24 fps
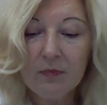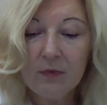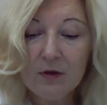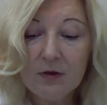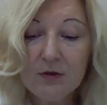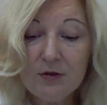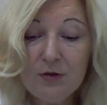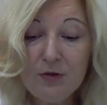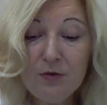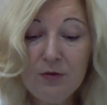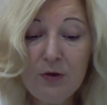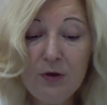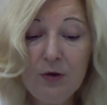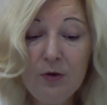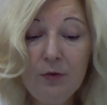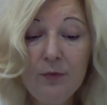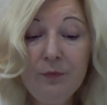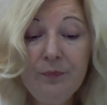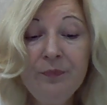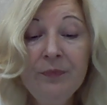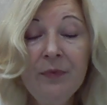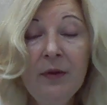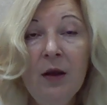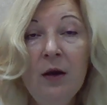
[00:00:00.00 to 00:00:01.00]
studio
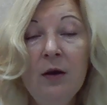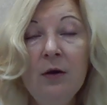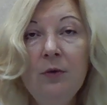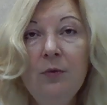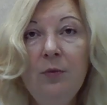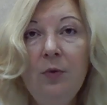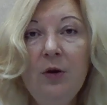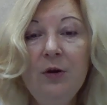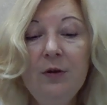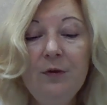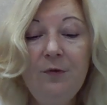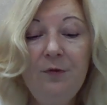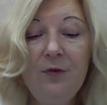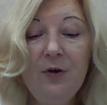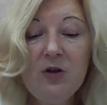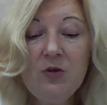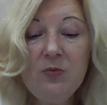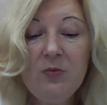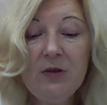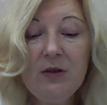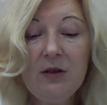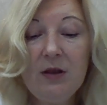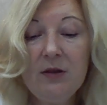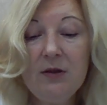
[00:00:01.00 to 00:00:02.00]
were the
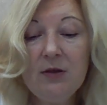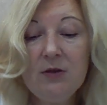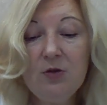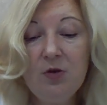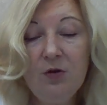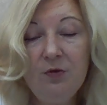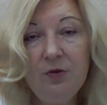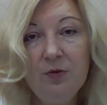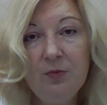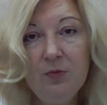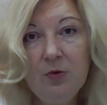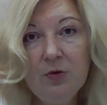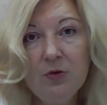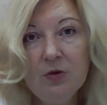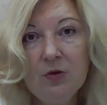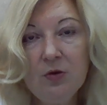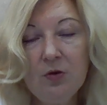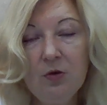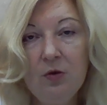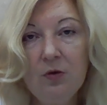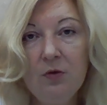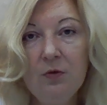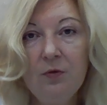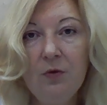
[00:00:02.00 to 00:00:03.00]
freshmen and the sophomores
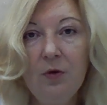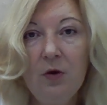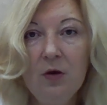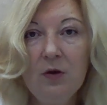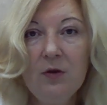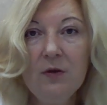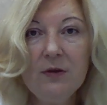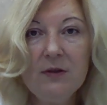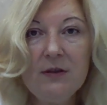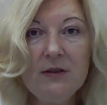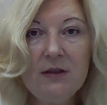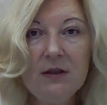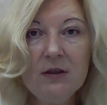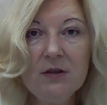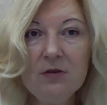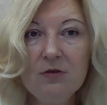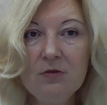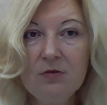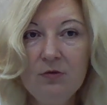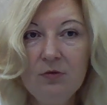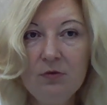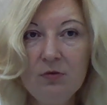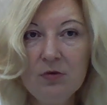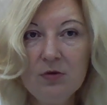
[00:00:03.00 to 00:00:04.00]
of all the 6
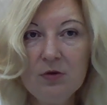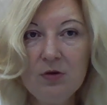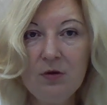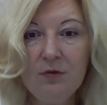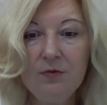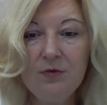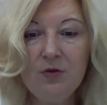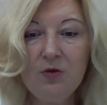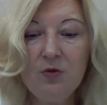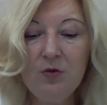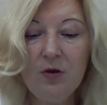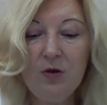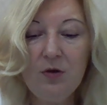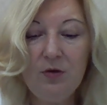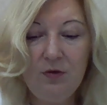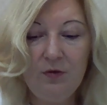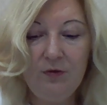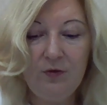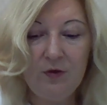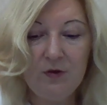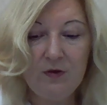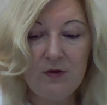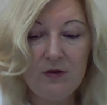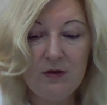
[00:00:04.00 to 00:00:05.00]
schools of Shuya
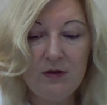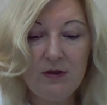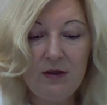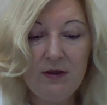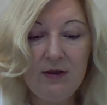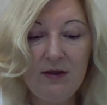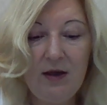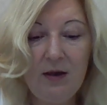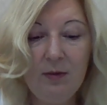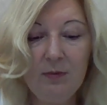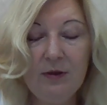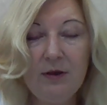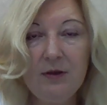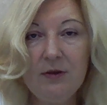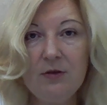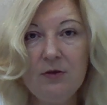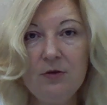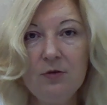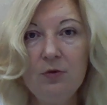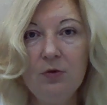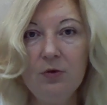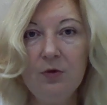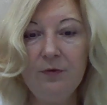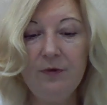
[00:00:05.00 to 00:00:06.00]
University, namely the
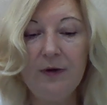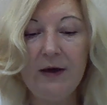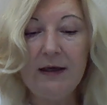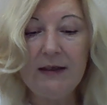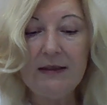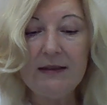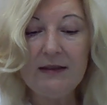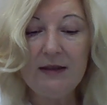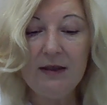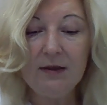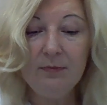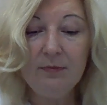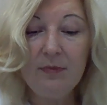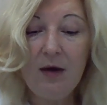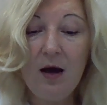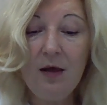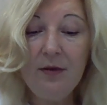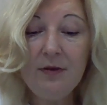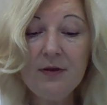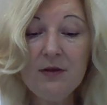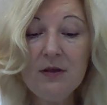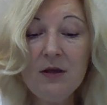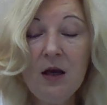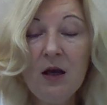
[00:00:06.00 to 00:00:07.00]
School of IT and
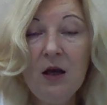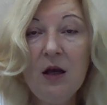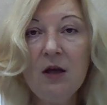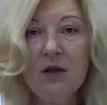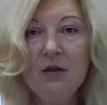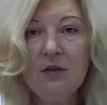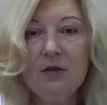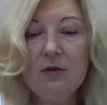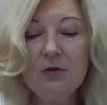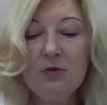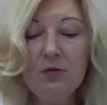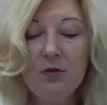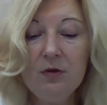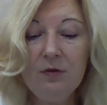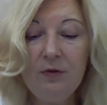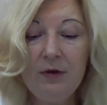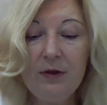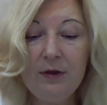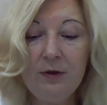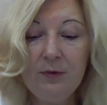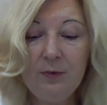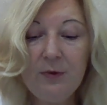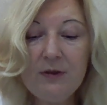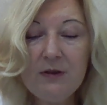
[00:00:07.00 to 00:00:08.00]
Maths, the School of
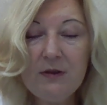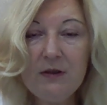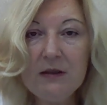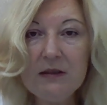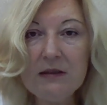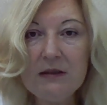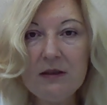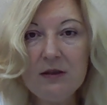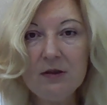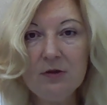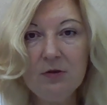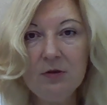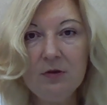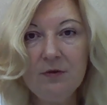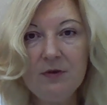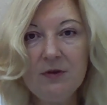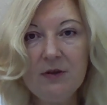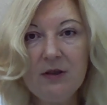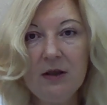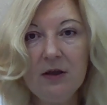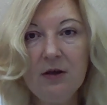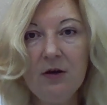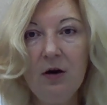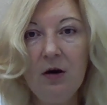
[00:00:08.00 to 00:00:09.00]
Linguistics, the School of
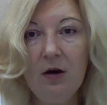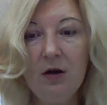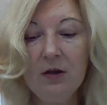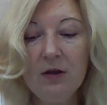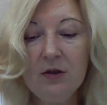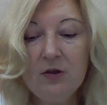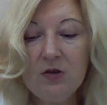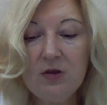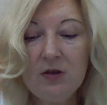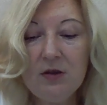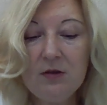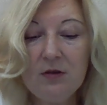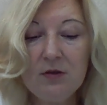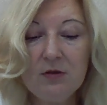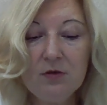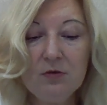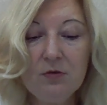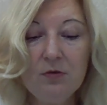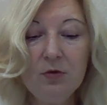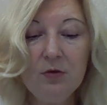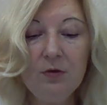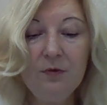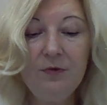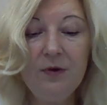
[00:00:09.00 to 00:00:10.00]
Psychology, the
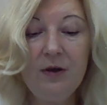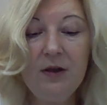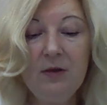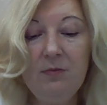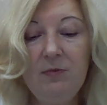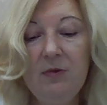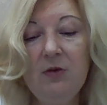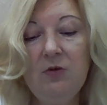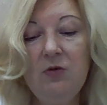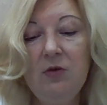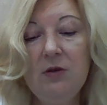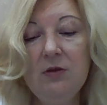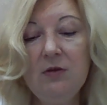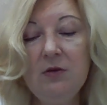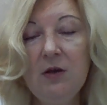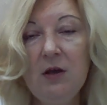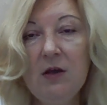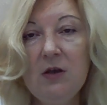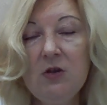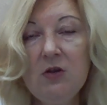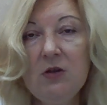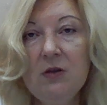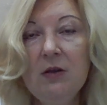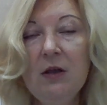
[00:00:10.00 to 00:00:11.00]
School of Elementary
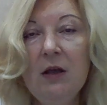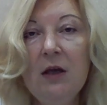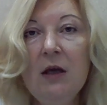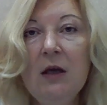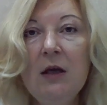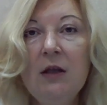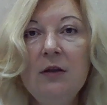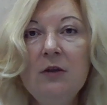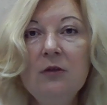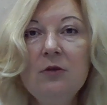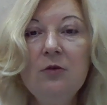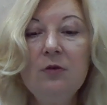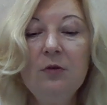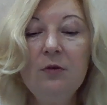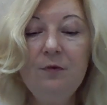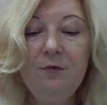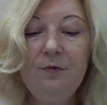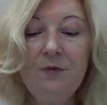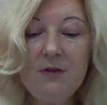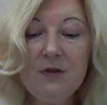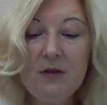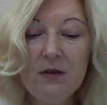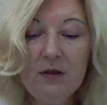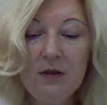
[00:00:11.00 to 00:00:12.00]
Education, the School of
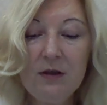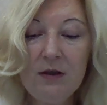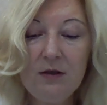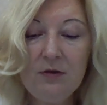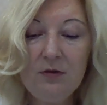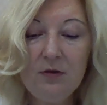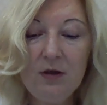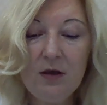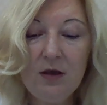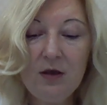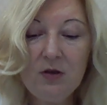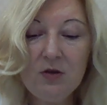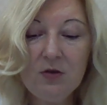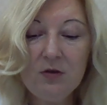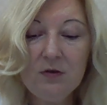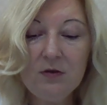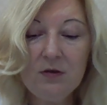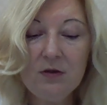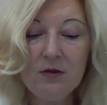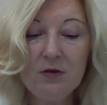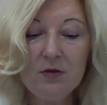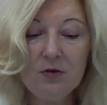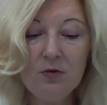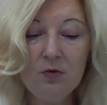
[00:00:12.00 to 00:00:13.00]
Physical
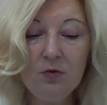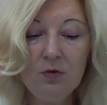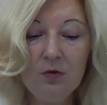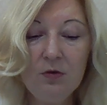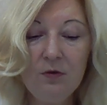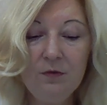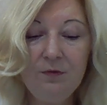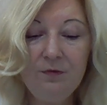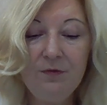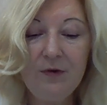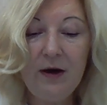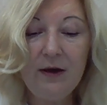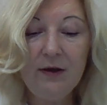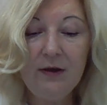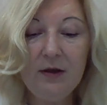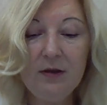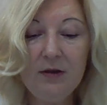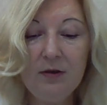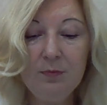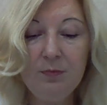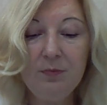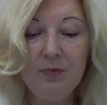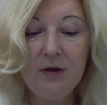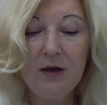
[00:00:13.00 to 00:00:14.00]
Education, the School of Fine and
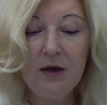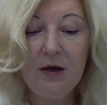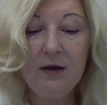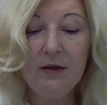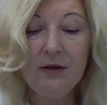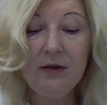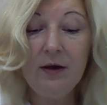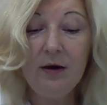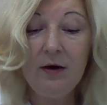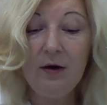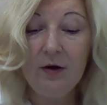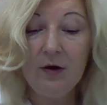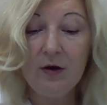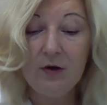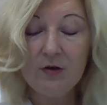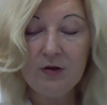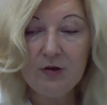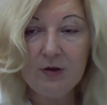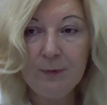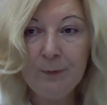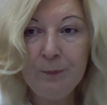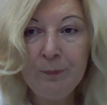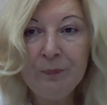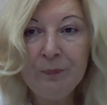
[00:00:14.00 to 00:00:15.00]
Applied
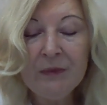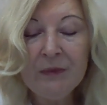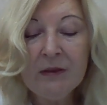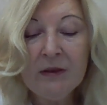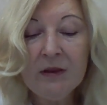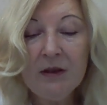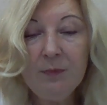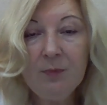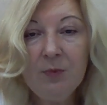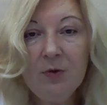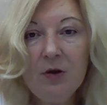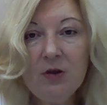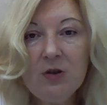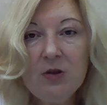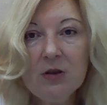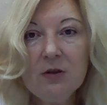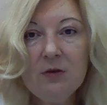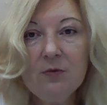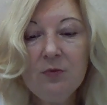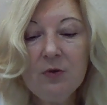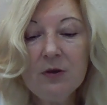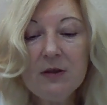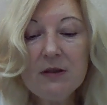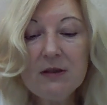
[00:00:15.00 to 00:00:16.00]
Arts. The project
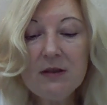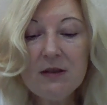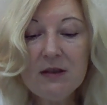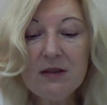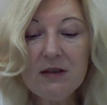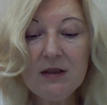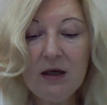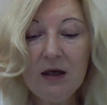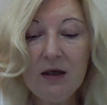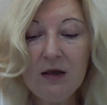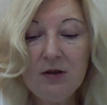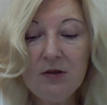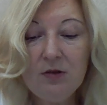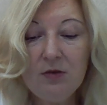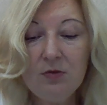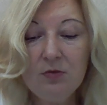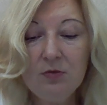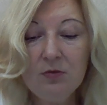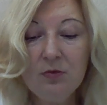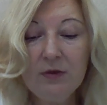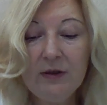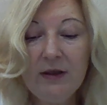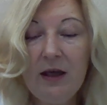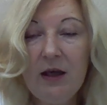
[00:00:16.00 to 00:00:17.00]
was designed
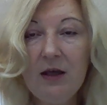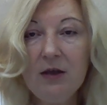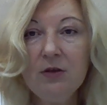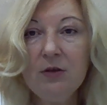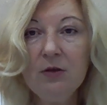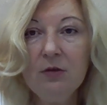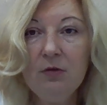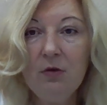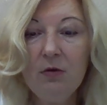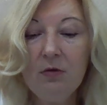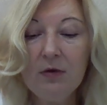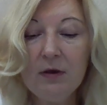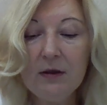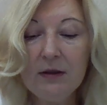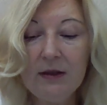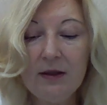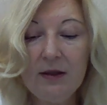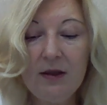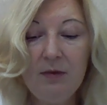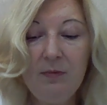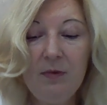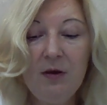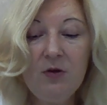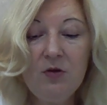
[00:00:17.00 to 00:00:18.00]
to cater local
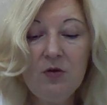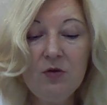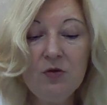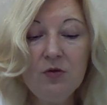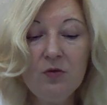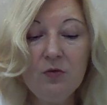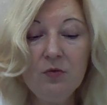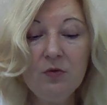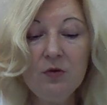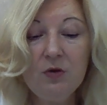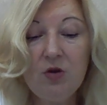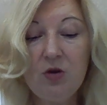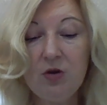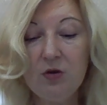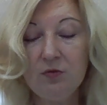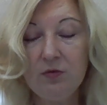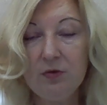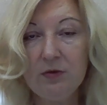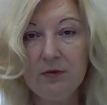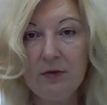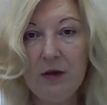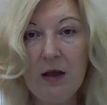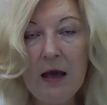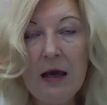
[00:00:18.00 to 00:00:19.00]
elementary school
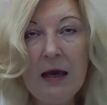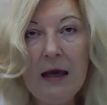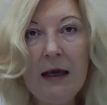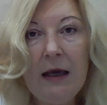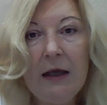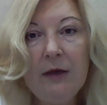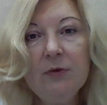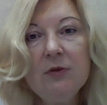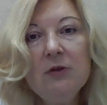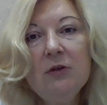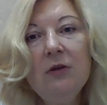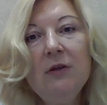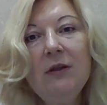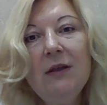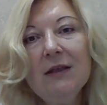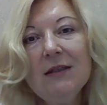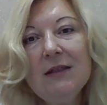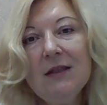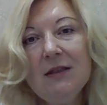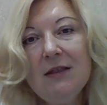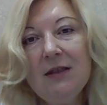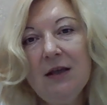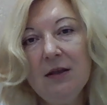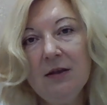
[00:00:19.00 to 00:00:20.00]
children. It was not
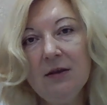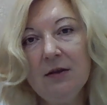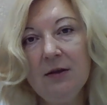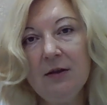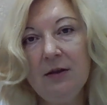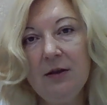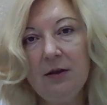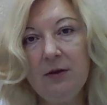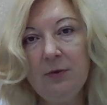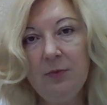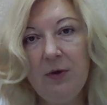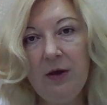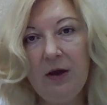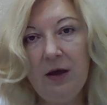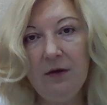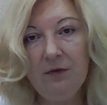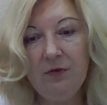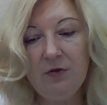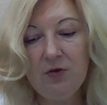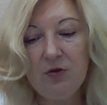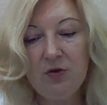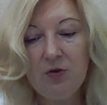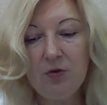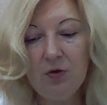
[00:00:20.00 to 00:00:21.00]
accidental that we have
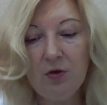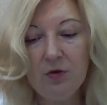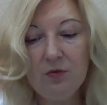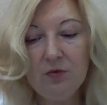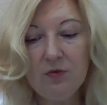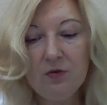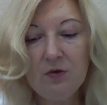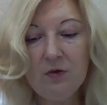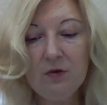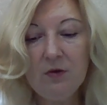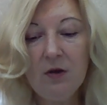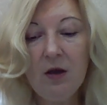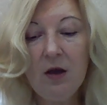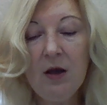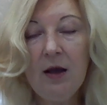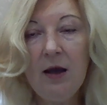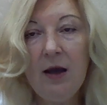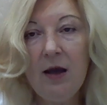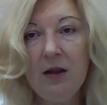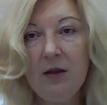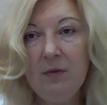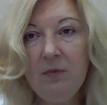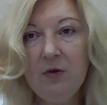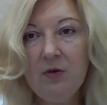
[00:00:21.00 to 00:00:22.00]
chosen
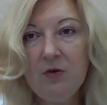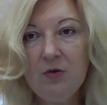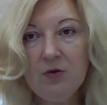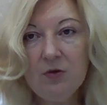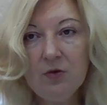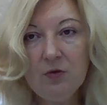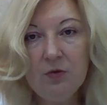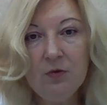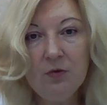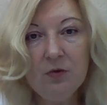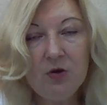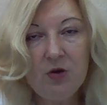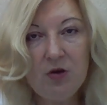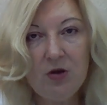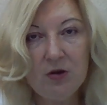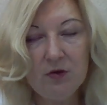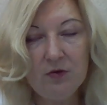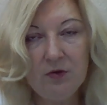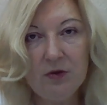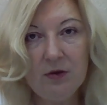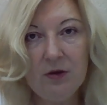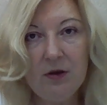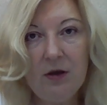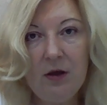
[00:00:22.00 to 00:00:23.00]
elementary school
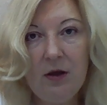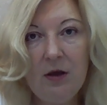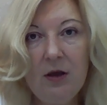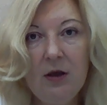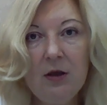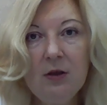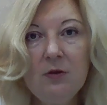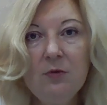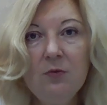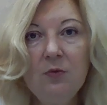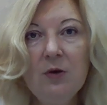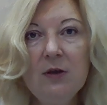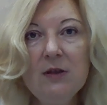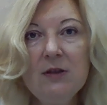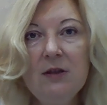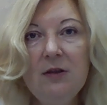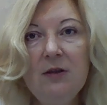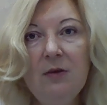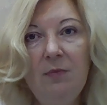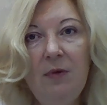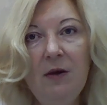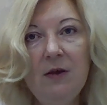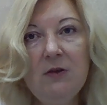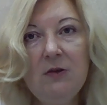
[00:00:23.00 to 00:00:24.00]
children. It was in
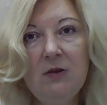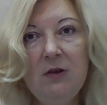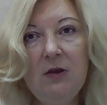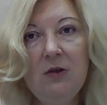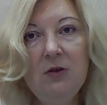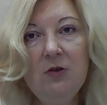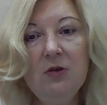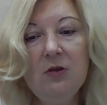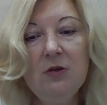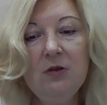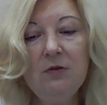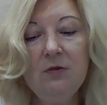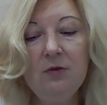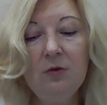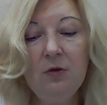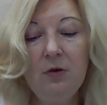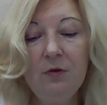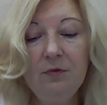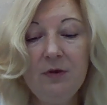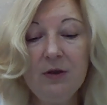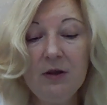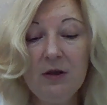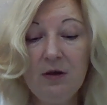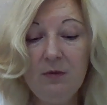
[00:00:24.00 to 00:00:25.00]
the best interest
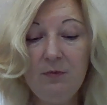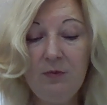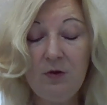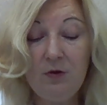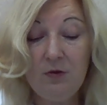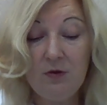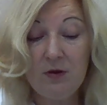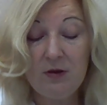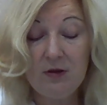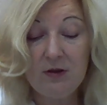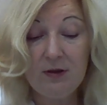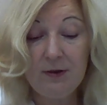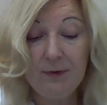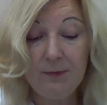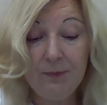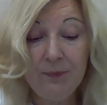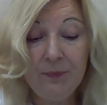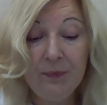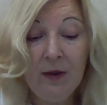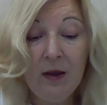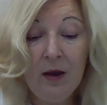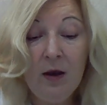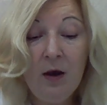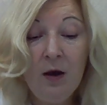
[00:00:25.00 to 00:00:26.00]
of the community.
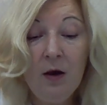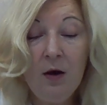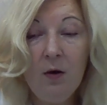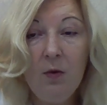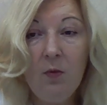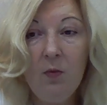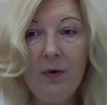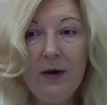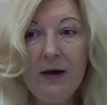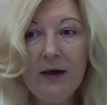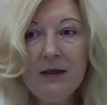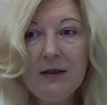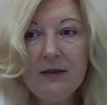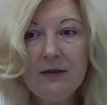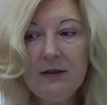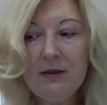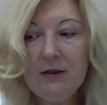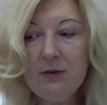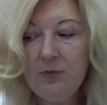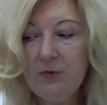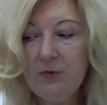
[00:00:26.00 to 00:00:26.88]
Why did